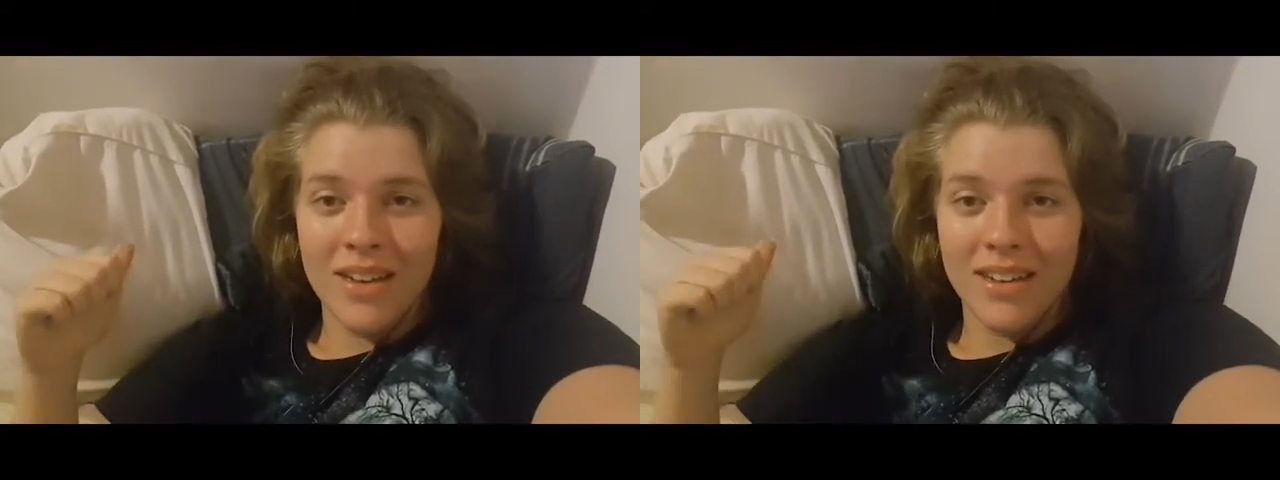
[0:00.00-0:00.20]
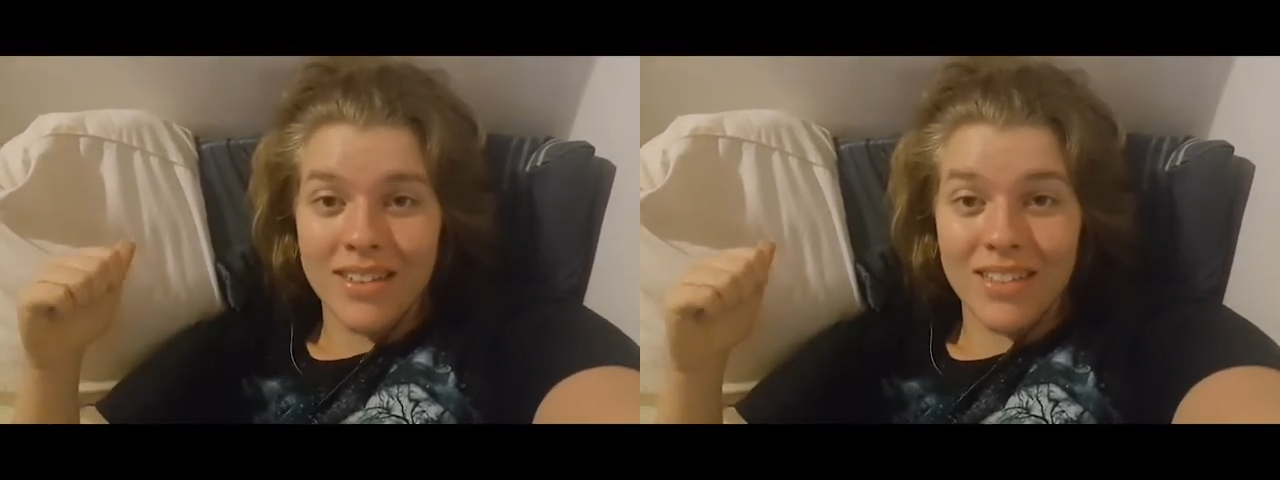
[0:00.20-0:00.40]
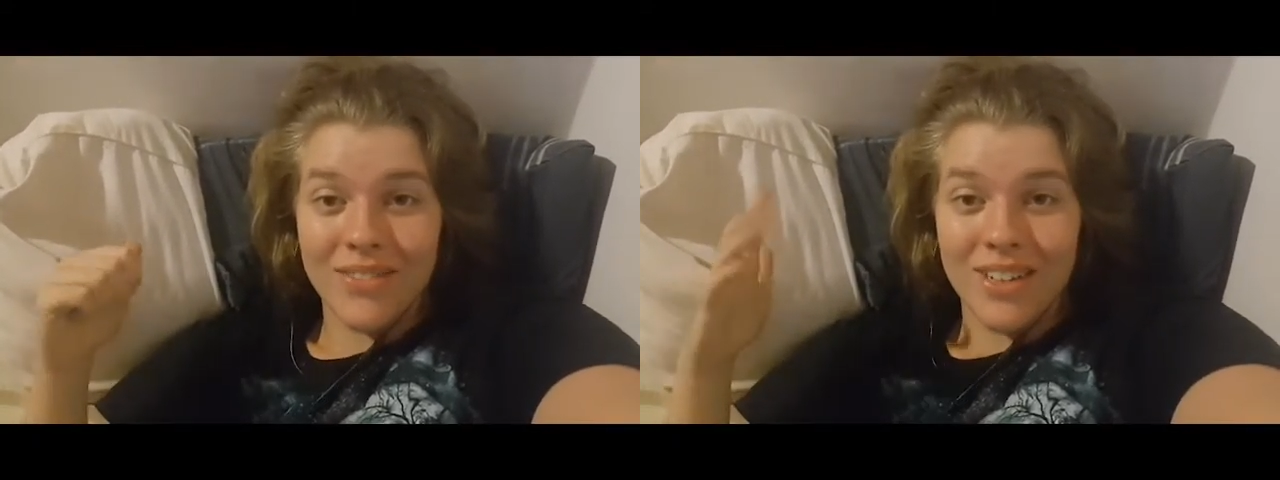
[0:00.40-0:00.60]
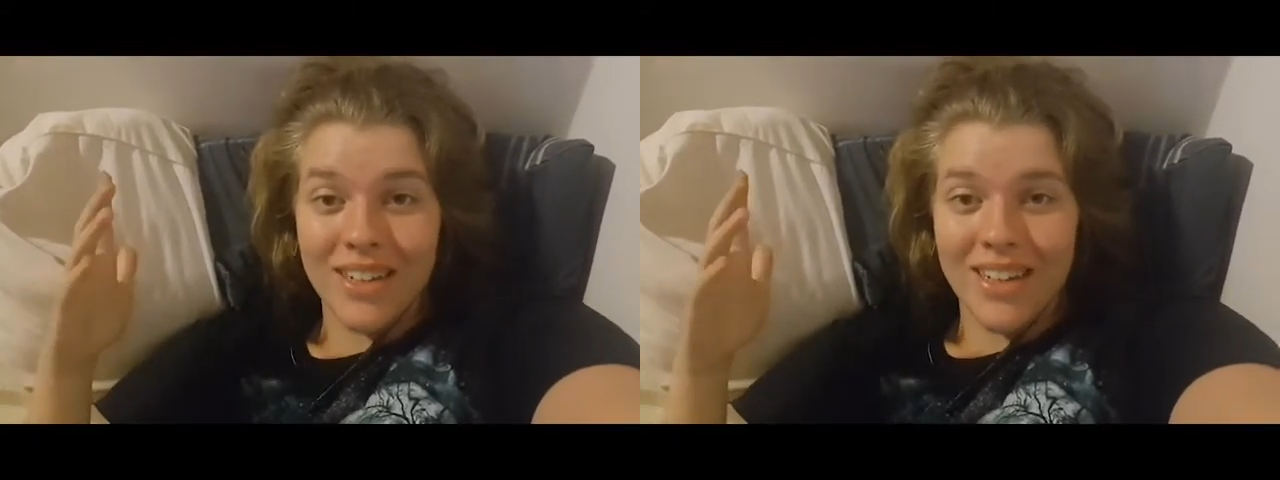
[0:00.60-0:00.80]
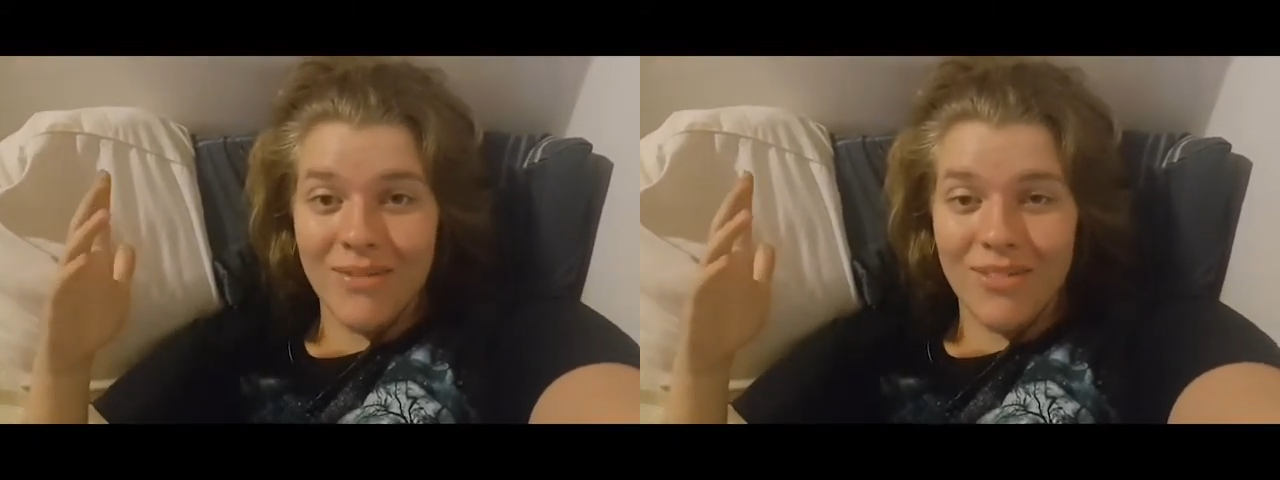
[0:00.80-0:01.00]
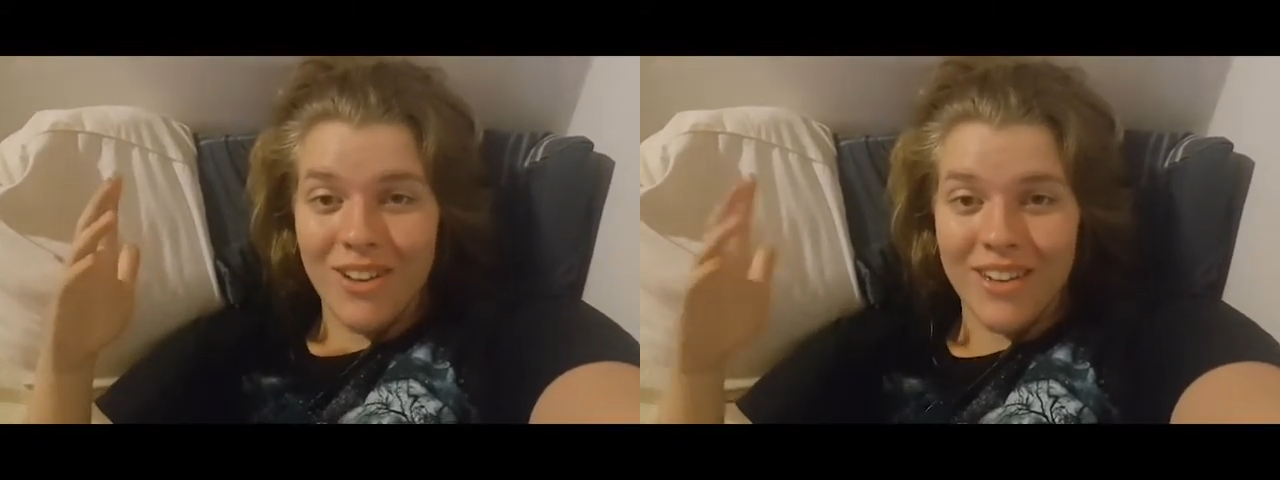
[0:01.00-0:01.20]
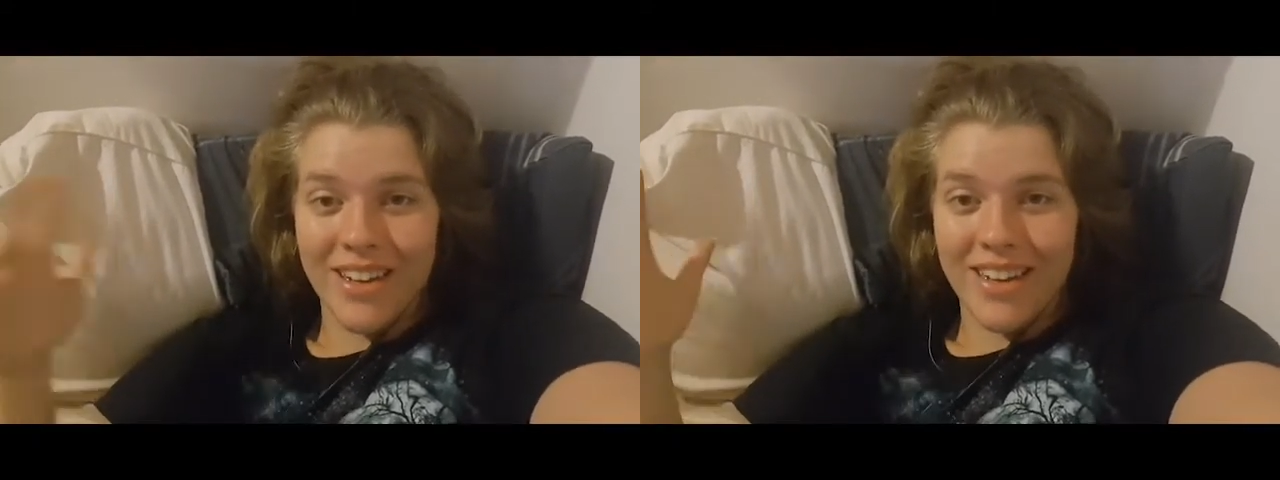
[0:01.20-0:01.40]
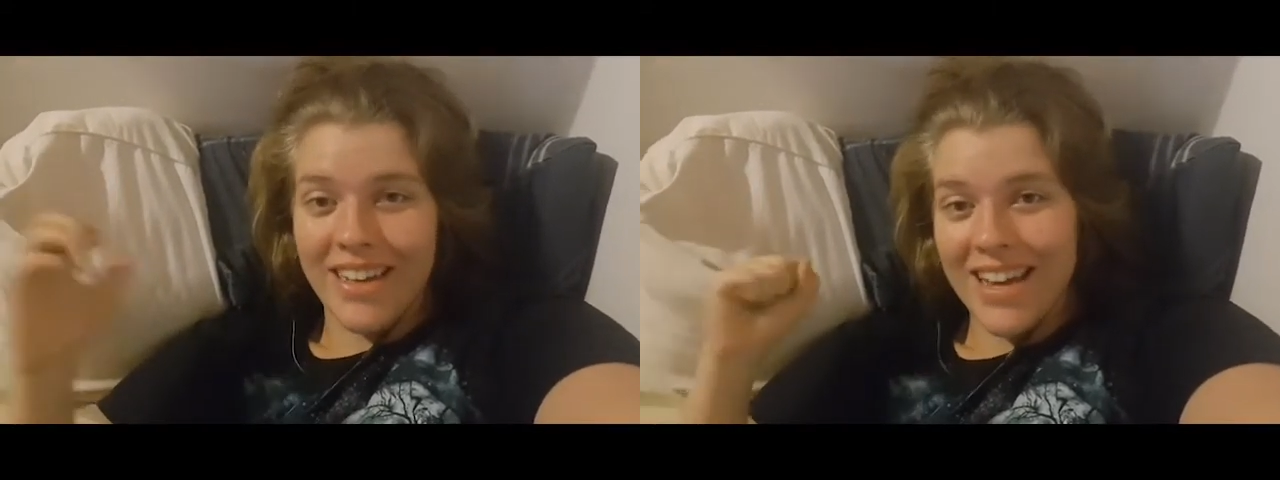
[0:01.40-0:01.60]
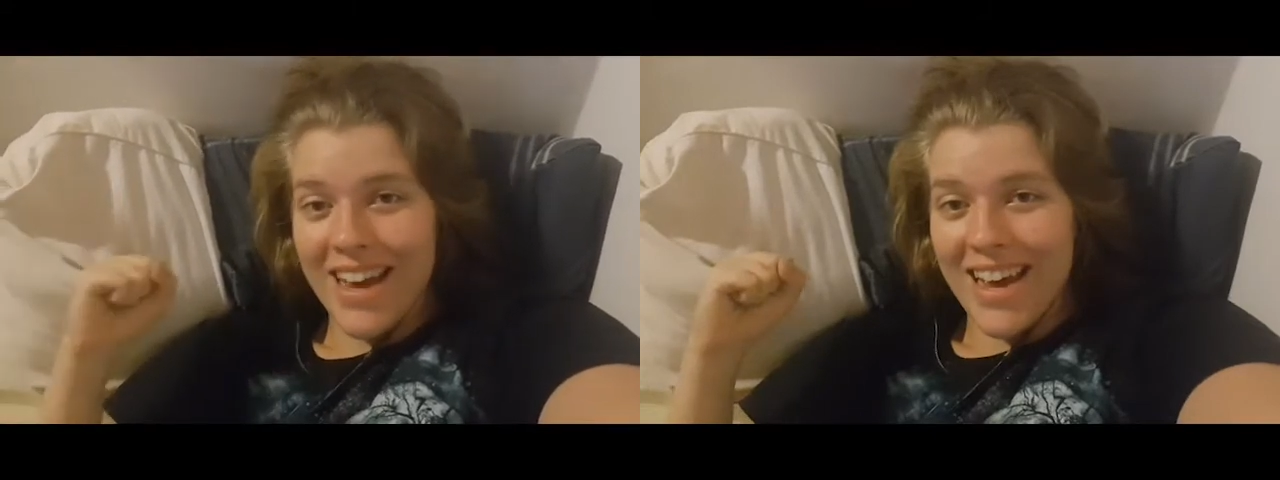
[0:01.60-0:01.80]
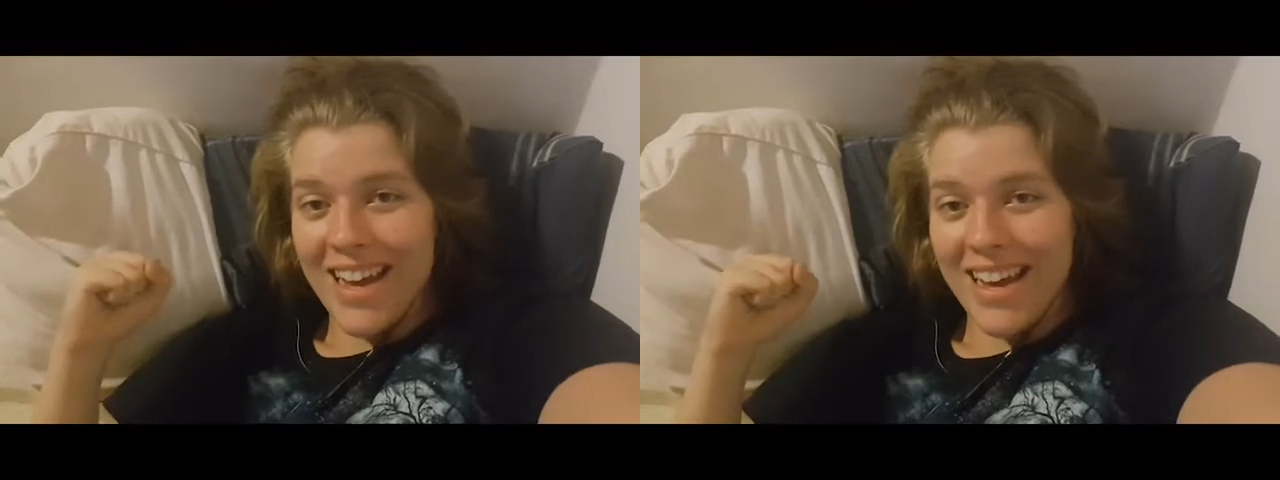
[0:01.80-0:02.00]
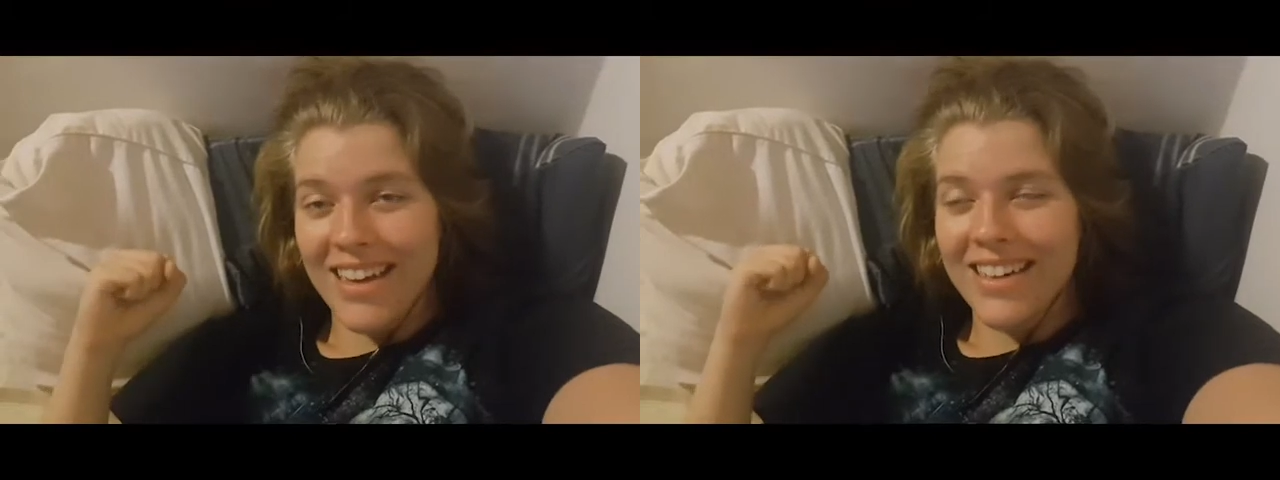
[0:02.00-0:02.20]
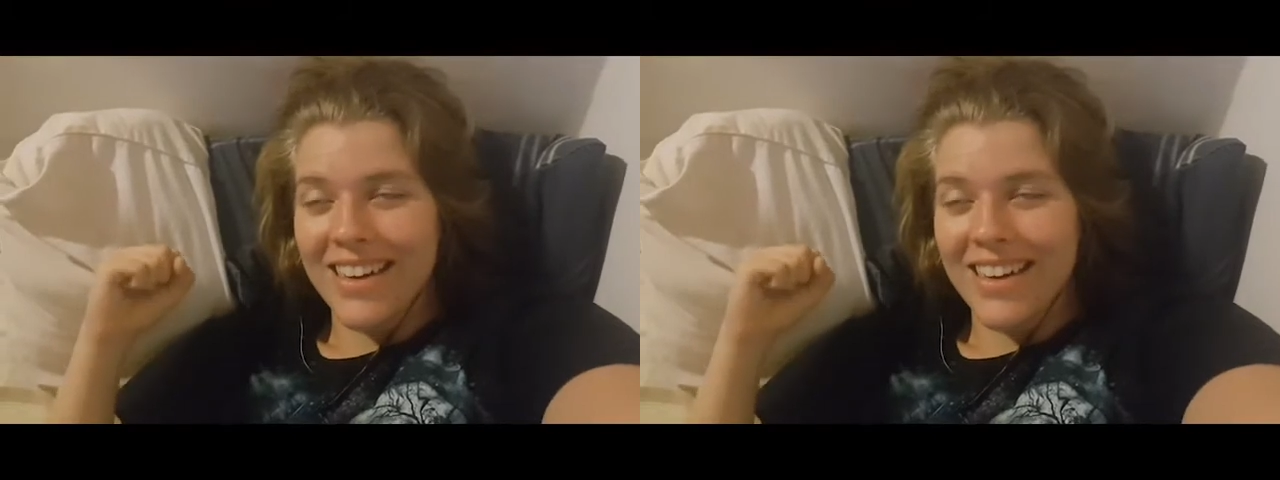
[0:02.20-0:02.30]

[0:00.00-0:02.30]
because I'm gonna keep vlogging. Yay!